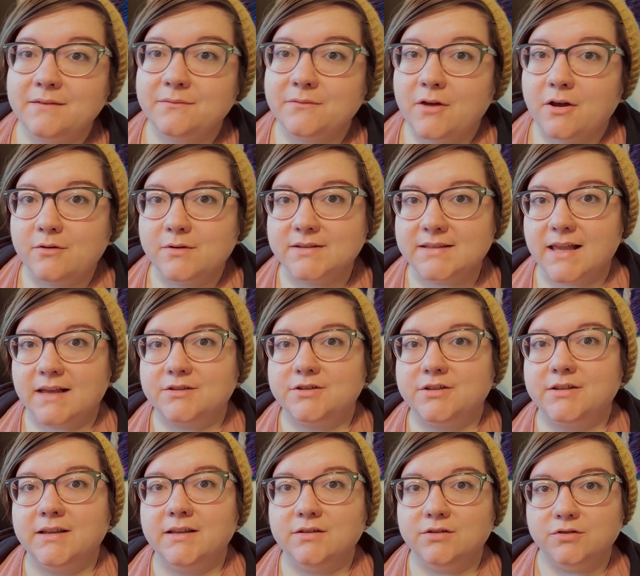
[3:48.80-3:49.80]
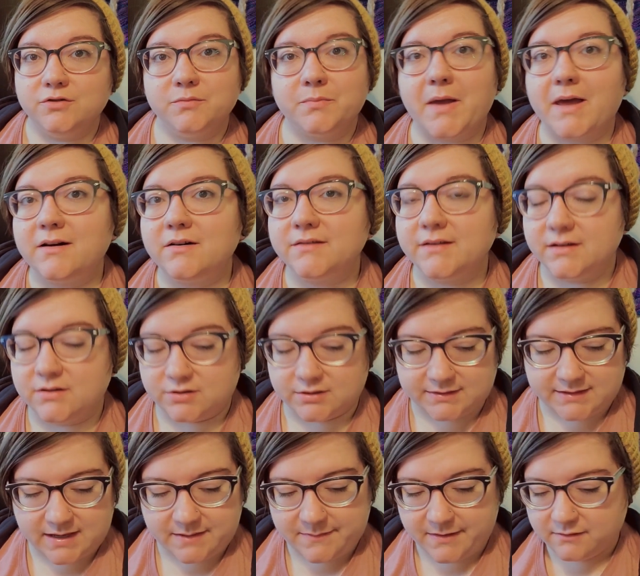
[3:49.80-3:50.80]
FO is actually a new pattern that
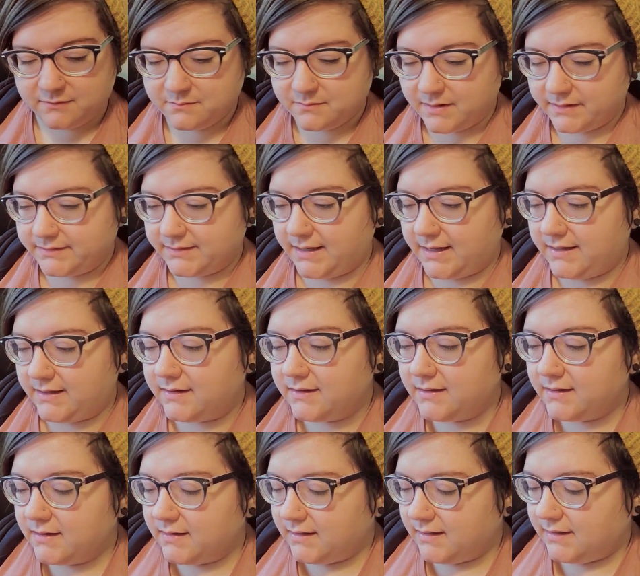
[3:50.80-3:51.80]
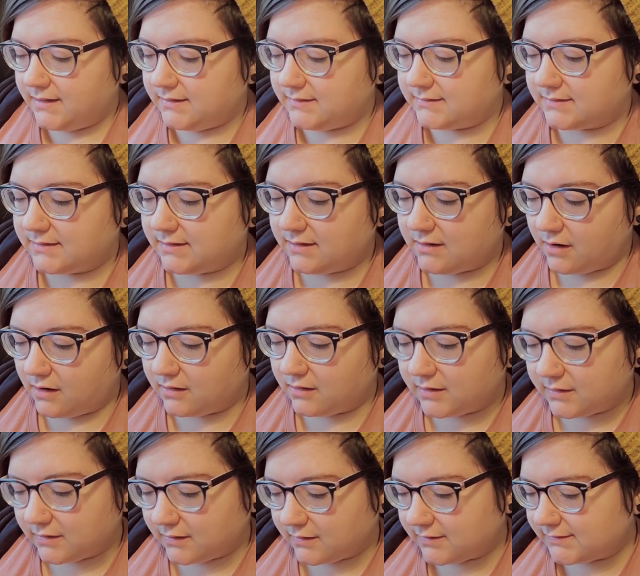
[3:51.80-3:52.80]
just came out on Monday. It is the
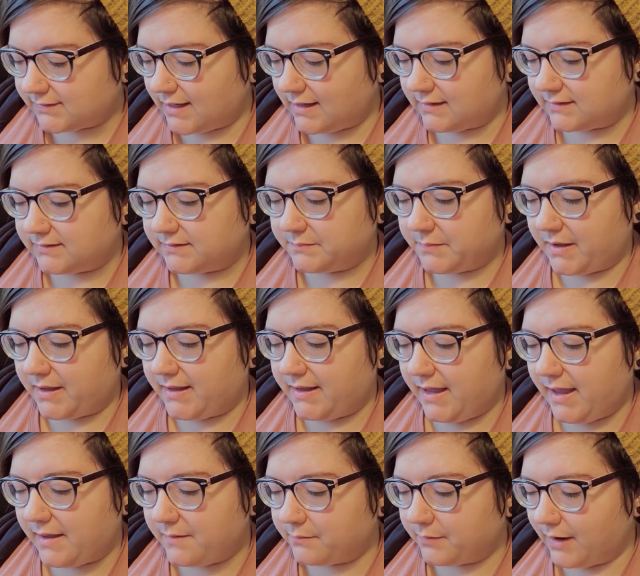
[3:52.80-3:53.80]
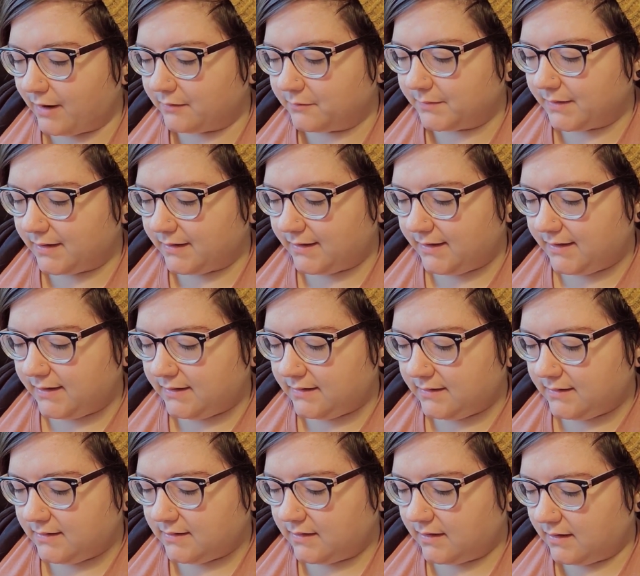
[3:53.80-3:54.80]
R&R socks by Hey Brownberry,
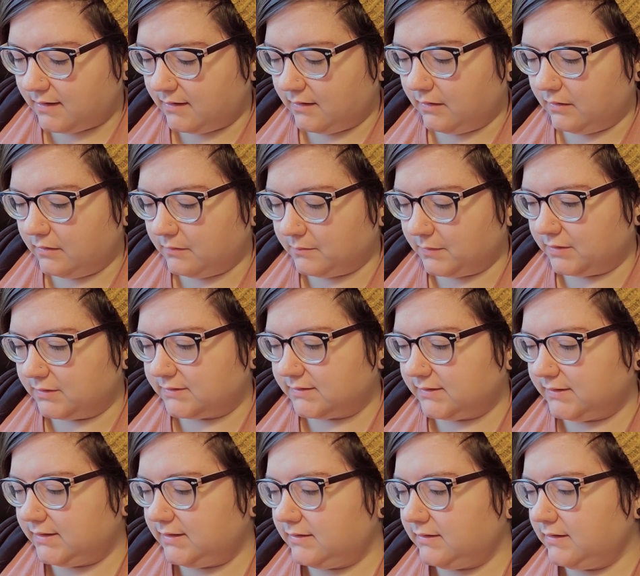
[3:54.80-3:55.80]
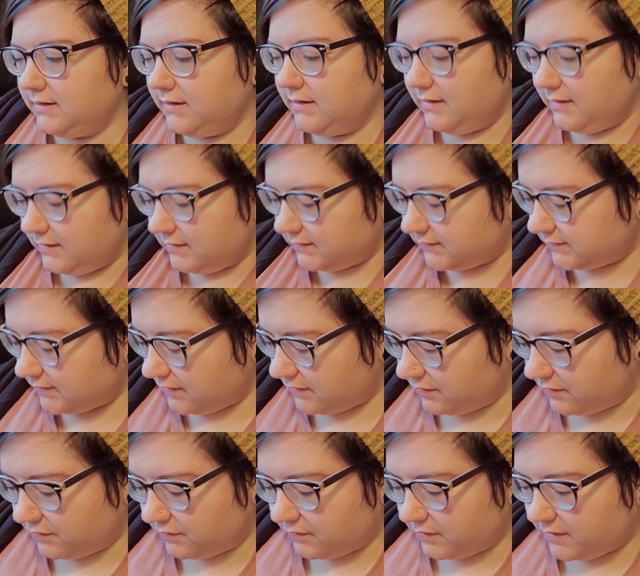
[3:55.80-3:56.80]
Marceline.
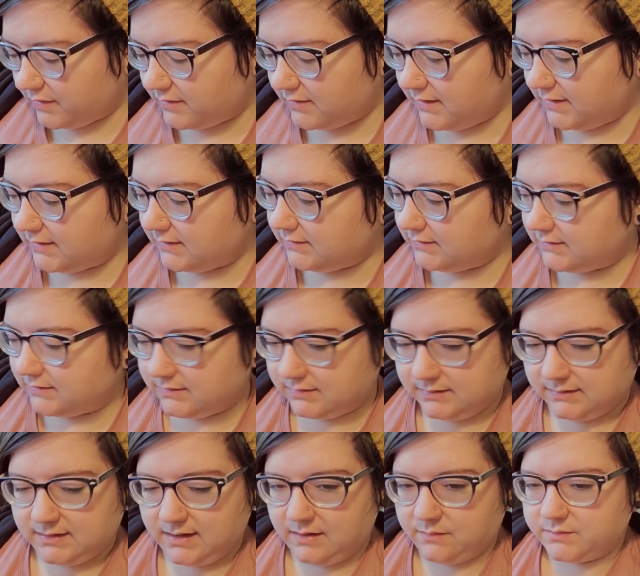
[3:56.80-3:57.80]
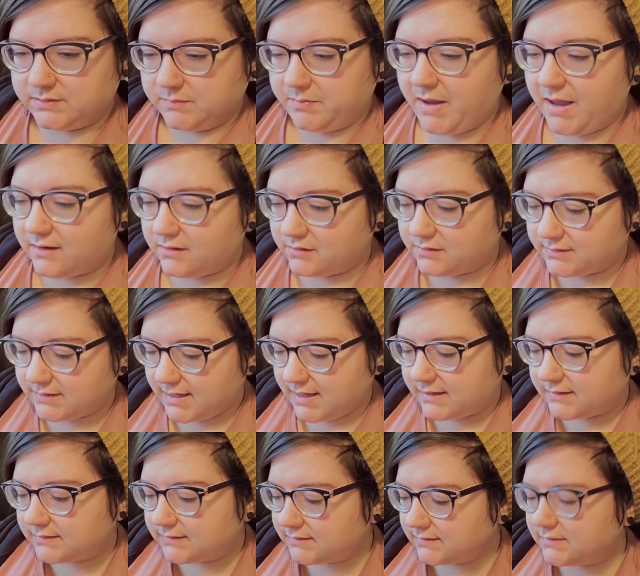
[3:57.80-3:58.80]
So this, yeah, was a pattern
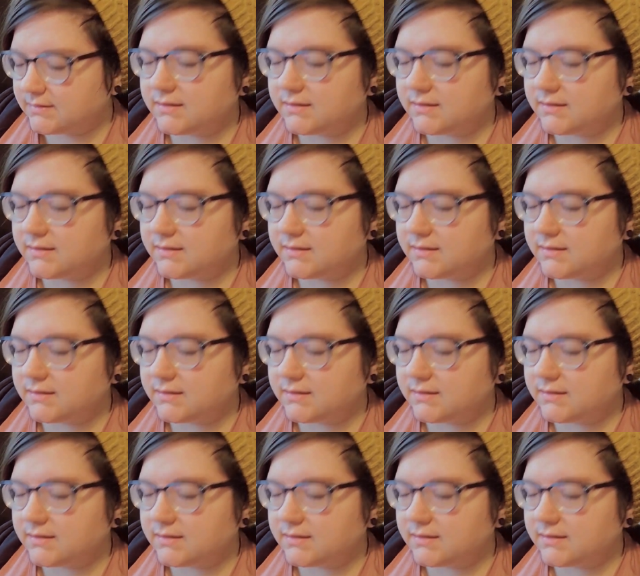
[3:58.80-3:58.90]
test.